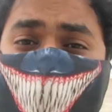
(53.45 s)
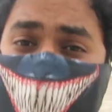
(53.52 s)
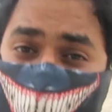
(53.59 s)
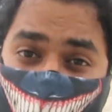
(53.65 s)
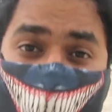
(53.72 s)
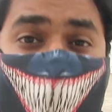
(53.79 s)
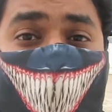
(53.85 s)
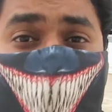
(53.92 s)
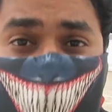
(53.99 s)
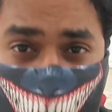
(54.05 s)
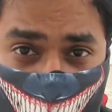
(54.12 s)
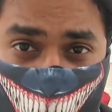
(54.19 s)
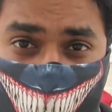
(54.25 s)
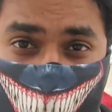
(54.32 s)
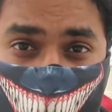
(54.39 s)
You see, there are
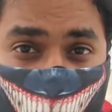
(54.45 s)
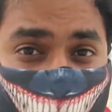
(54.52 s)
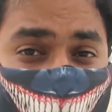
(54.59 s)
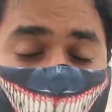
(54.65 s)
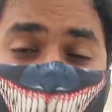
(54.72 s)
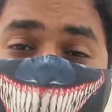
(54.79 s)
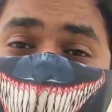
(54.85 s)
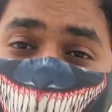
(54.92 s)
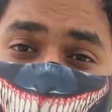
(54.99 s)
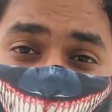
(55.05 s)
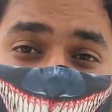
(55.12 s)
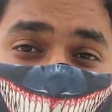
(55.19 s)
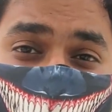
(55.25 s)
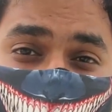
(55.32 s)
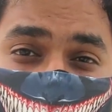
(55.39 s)
two types
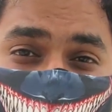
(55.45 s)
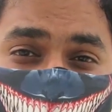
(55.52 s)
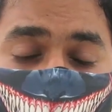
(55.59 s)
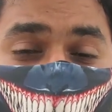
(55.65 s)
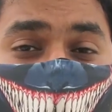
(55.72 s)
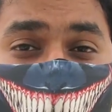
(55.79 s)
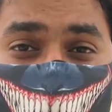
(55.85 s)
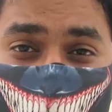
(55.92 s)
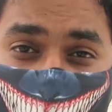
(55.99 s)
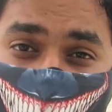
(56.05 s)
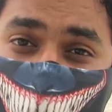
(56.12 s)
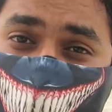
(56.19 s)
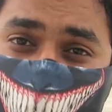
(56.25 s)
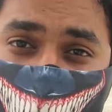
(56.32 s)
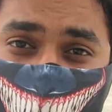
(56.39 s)
of international
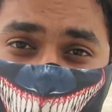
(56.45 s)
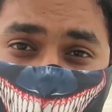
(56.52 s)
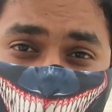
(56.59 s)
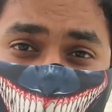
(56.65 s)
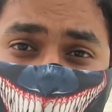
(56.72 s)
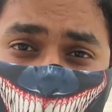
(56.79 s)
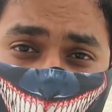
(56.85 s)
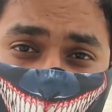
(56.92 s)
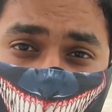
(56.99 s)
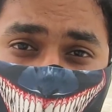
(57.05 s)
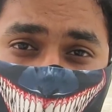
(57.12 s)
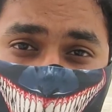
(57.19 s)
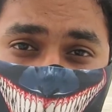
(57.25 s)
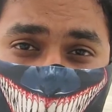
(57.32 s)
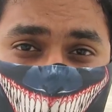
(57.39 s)
motorcycle travelers that you'll
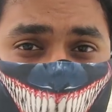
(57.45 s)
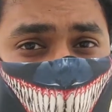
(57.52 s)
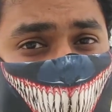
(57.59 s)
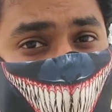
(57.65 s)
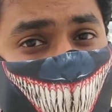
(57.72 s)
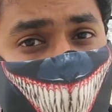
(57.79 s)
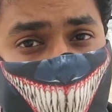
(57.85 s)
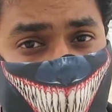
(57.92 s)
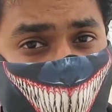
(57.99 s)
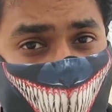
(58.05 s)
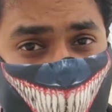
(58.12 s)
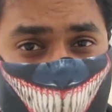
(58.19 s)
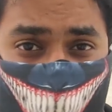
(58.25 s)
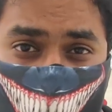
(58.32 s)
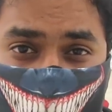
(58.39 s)
come across.
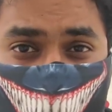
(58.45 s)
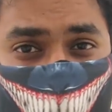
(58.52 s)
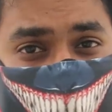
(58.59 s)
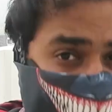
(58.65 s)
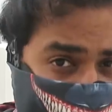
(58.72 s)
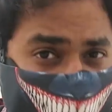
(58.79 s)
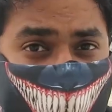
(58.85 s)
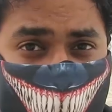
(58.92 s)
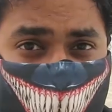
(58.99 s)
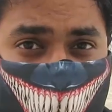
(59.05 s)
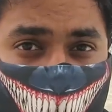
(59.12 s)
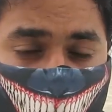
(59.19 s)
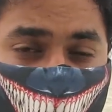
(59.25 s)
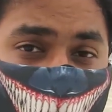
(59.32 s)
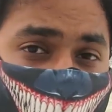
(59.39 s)
The
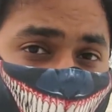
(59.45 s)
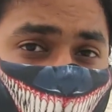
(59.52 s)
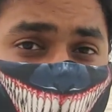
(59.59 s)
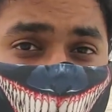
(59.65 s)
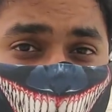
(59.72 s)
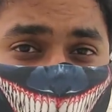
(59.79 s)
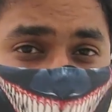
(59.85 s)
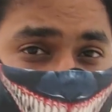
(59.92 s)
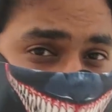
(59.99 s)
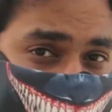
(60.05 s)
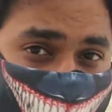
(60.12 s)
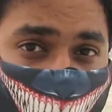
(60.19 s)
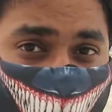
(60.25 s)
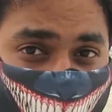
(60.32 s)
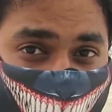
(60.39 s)
first type are the ones that
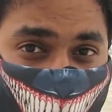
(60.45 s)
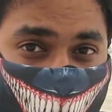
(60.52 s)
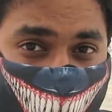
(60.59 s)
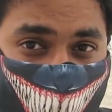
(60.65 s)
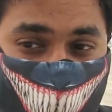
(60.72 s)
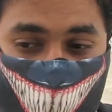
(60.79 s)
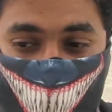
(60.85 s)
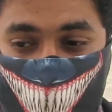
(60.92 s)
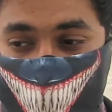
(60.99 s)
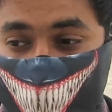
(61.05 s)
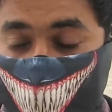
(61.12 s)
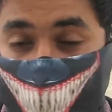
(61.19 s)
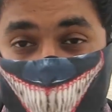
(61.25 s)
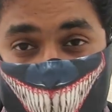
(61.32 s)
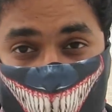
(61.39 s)
start in a country,
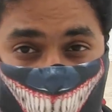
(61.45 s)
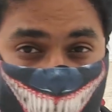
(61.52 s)
ride